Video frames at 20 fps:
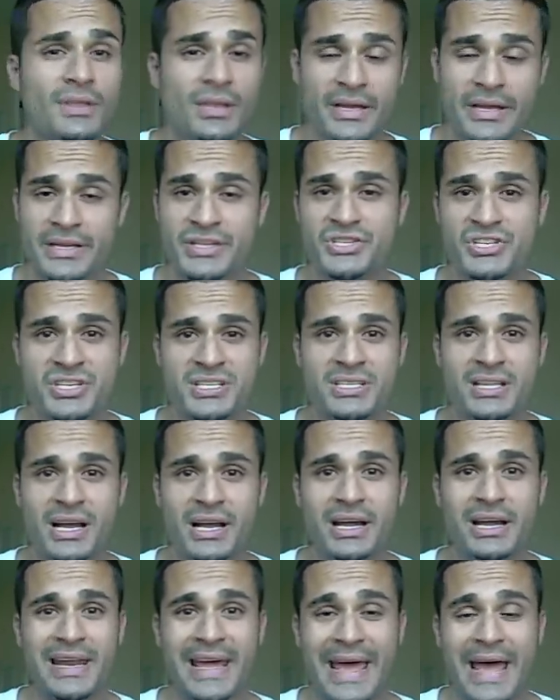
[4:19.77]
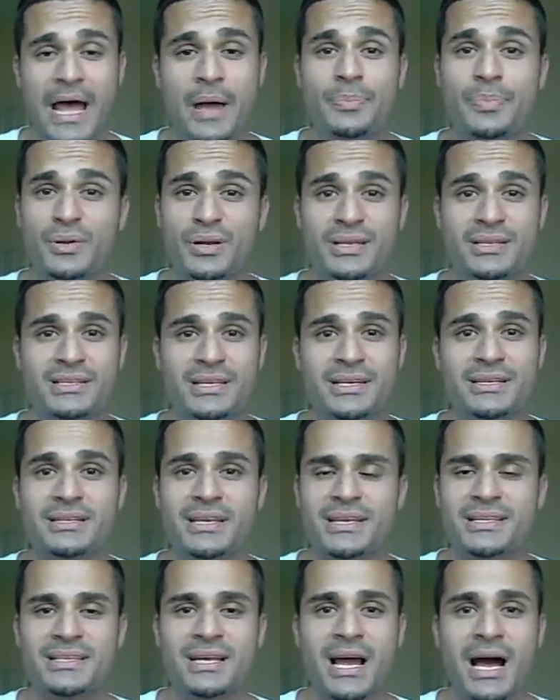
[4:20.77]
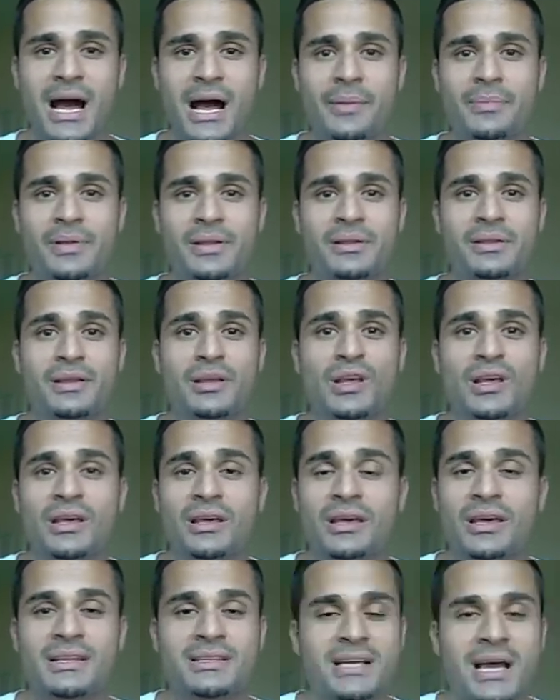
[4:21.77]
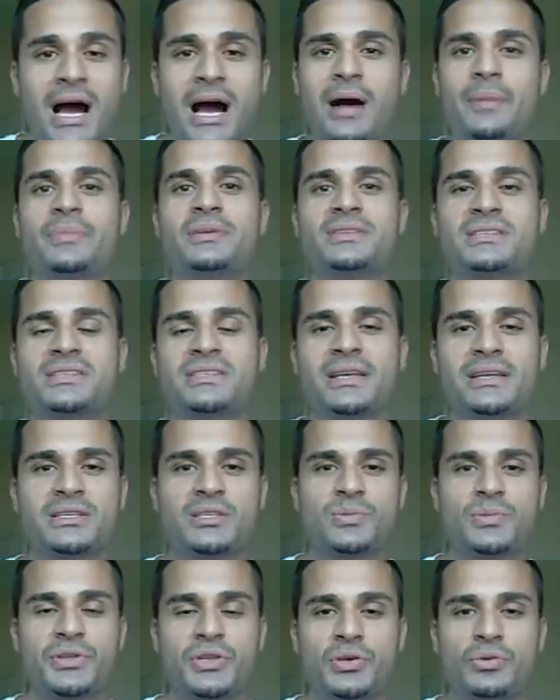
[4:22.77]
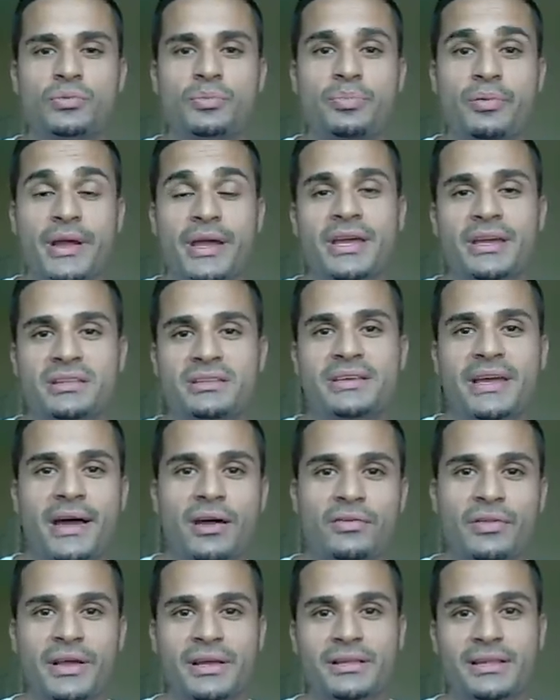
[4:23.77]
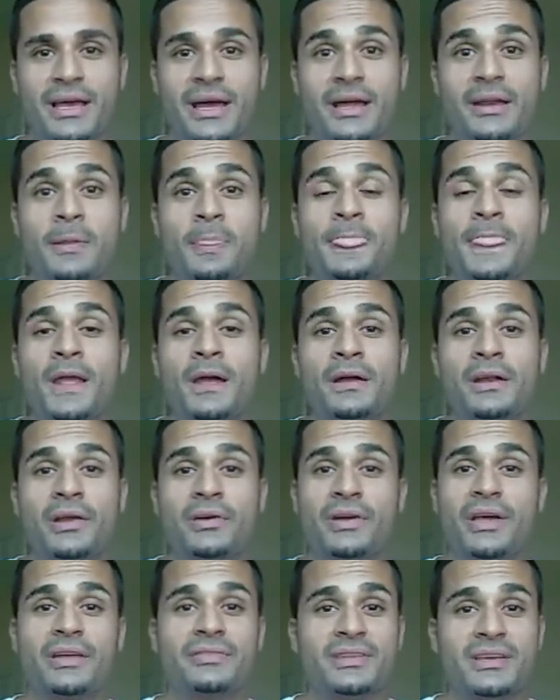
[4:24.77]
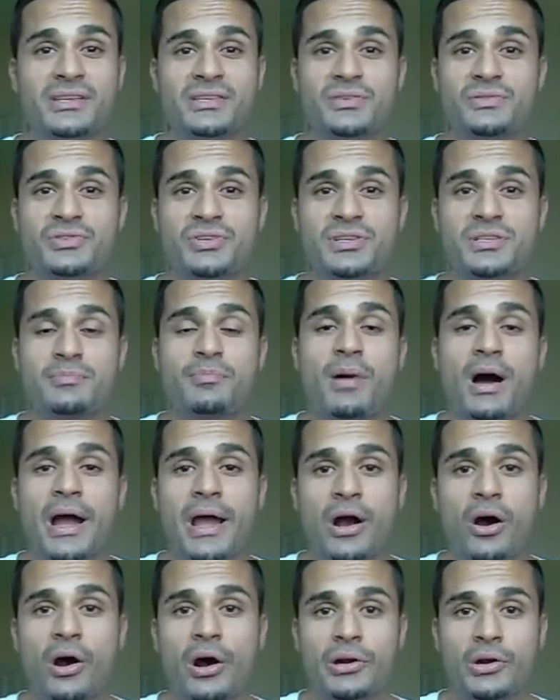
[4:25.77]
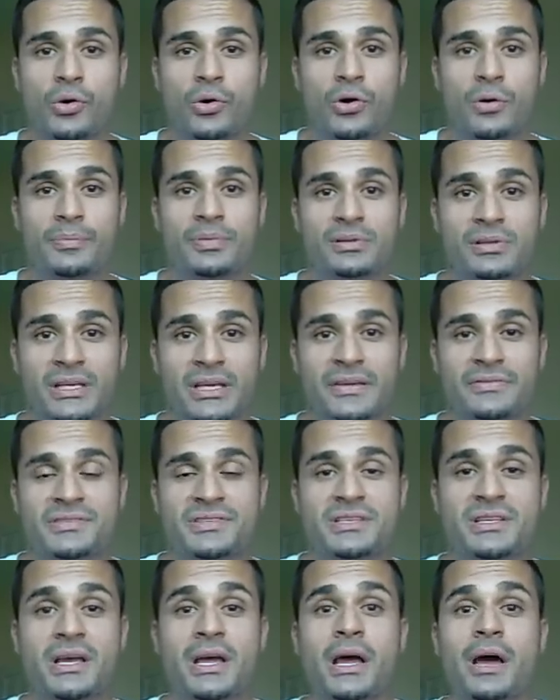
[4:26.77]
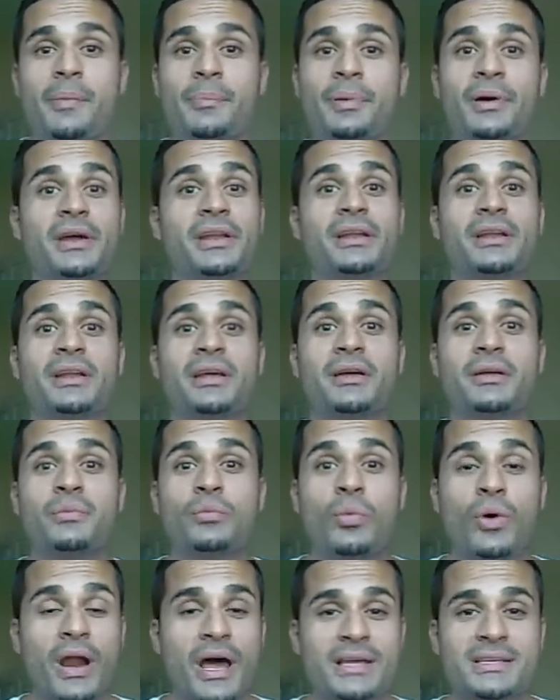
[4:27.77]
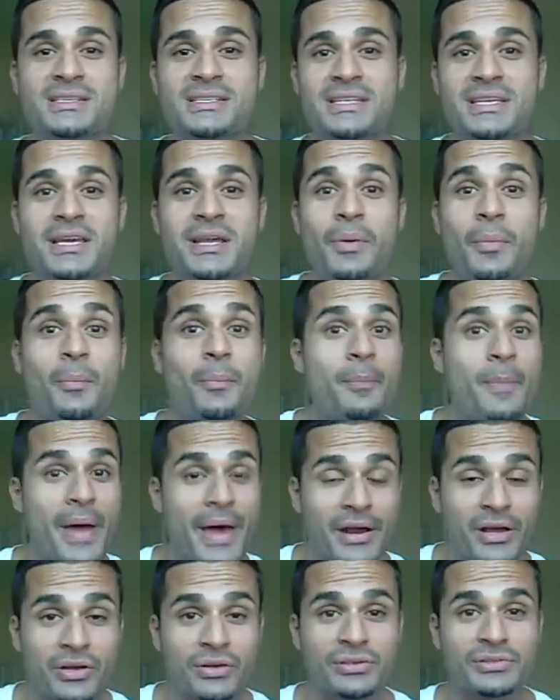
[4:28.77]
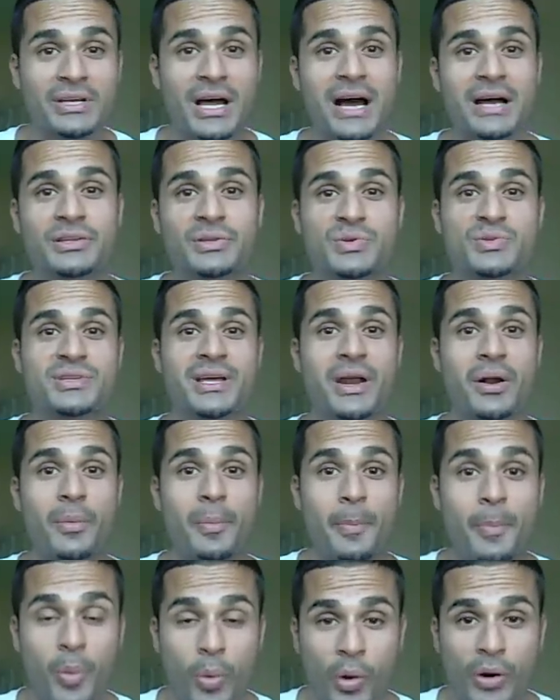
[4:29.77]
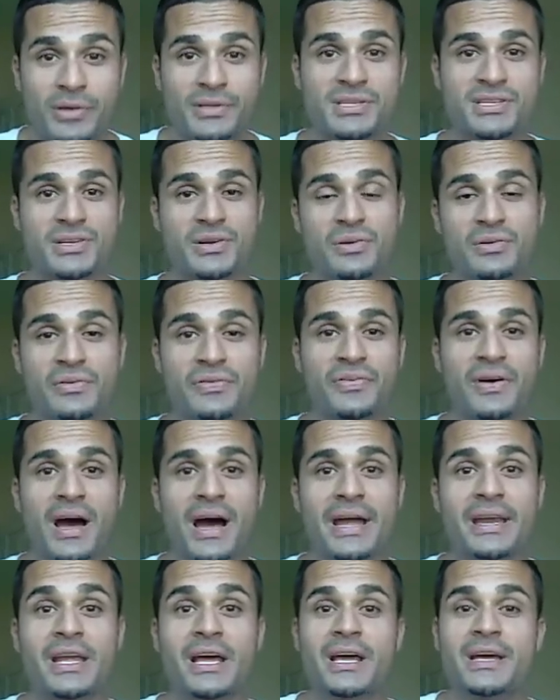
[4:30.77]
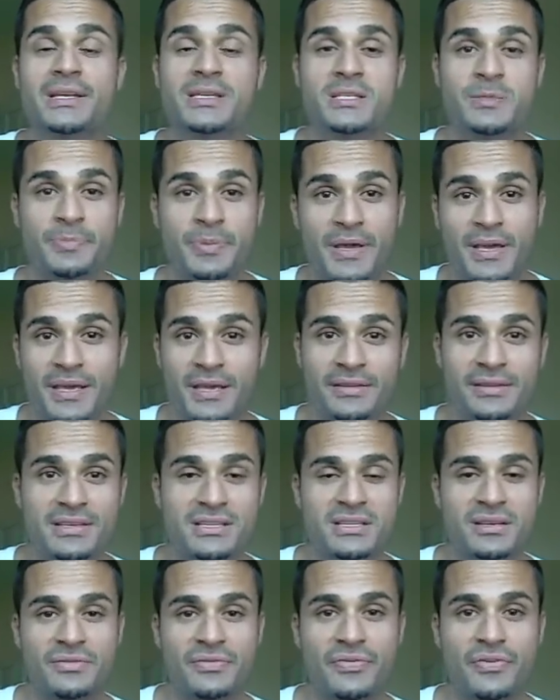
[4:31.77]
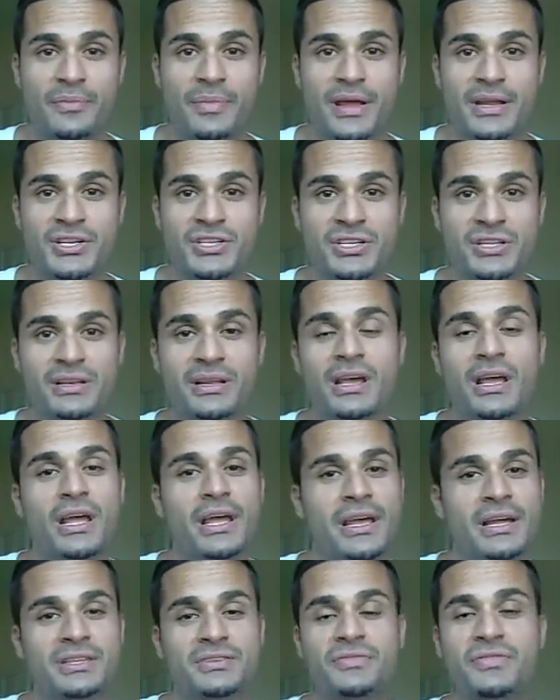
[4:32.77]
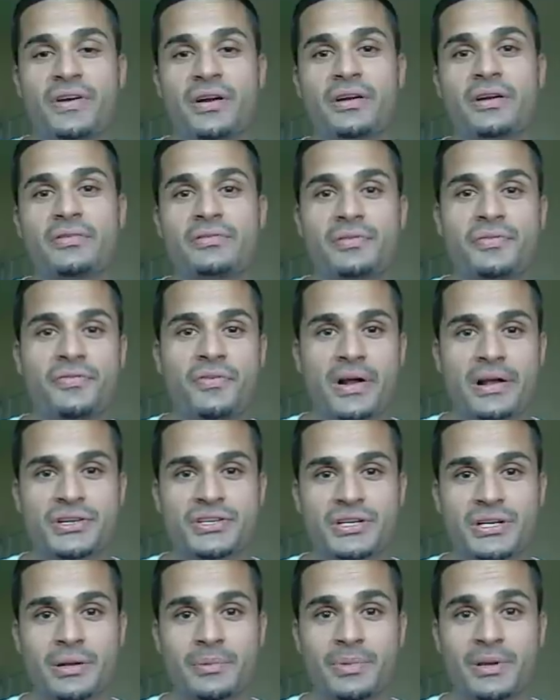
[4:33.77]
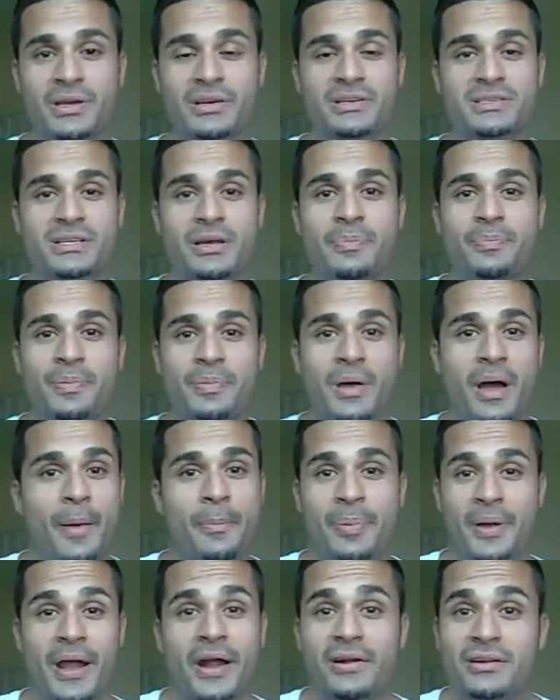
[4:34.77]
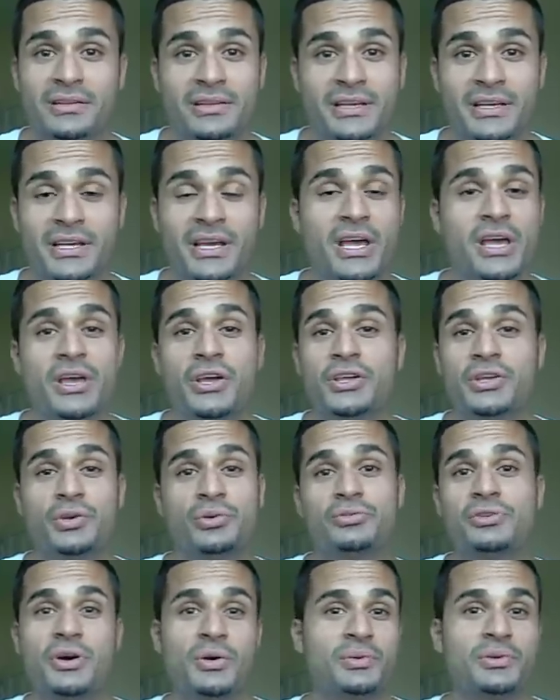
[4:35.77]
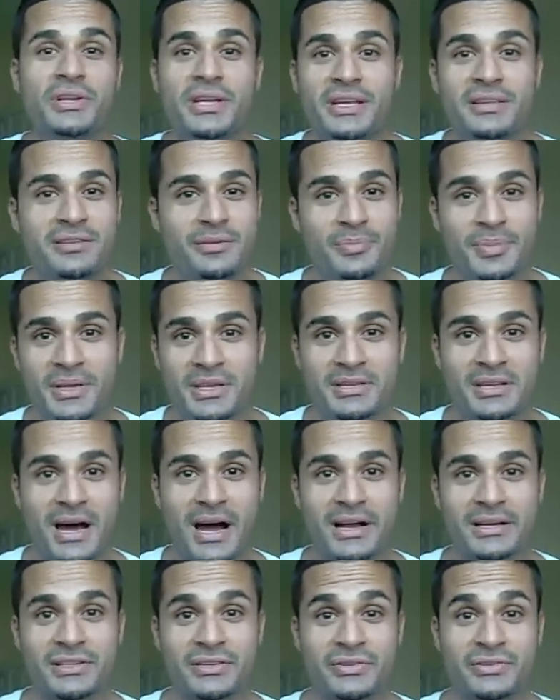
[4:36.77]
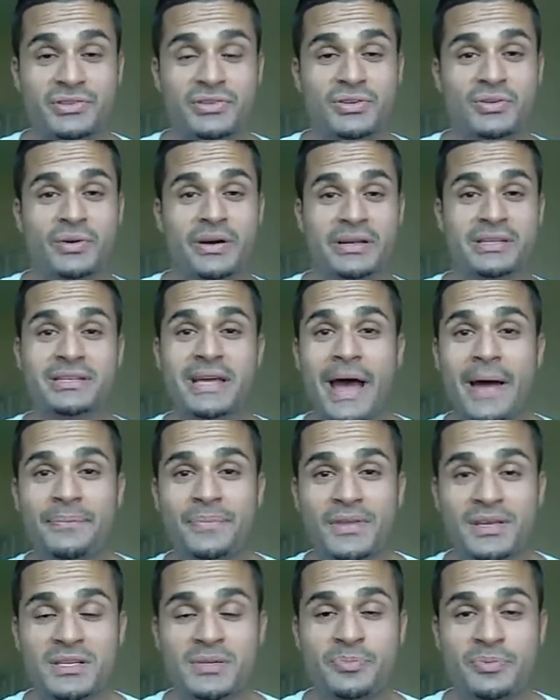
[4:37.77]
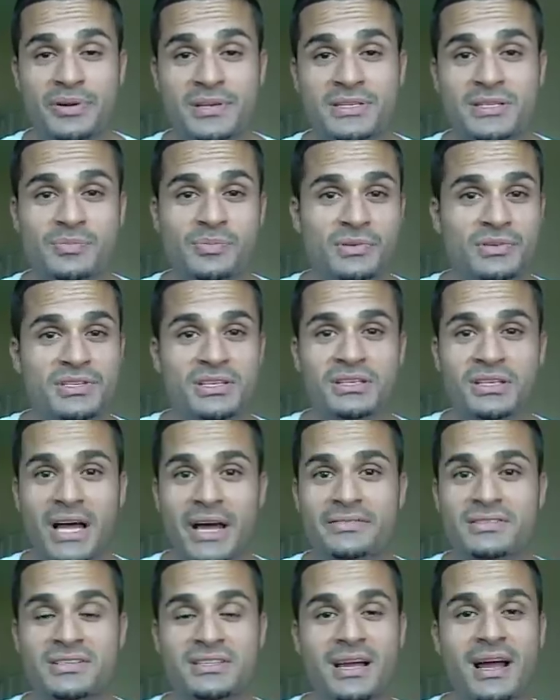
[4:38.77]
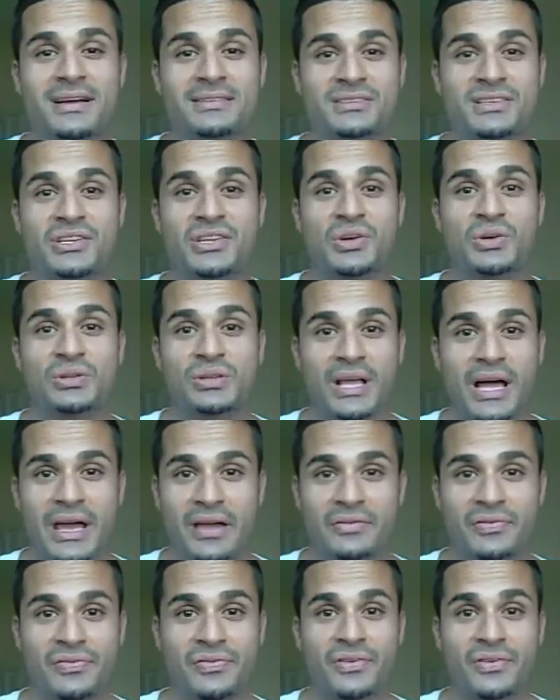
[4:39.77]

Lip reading: It's just not going to happen. It's common sense when you break it down like that. Now again, these are just my hardcore beliefs, but when I see medical doctors that are board certified speaking this information, it's very refreshing because apparently you don't need to be a doctor to adapt these principles and lifestyles in your life.